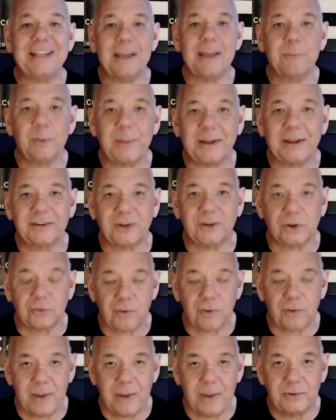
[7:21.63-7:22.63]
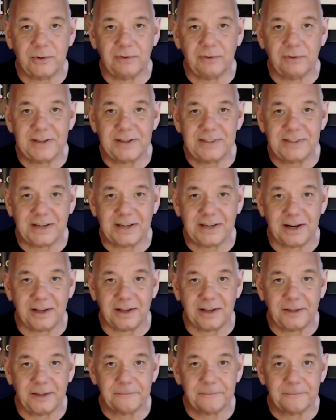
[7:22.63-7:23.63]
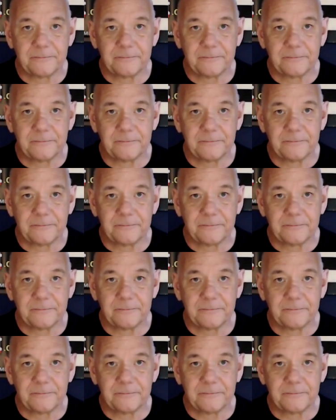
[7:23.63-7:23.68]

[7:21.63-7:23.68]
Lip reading: them about the crime you're investigating,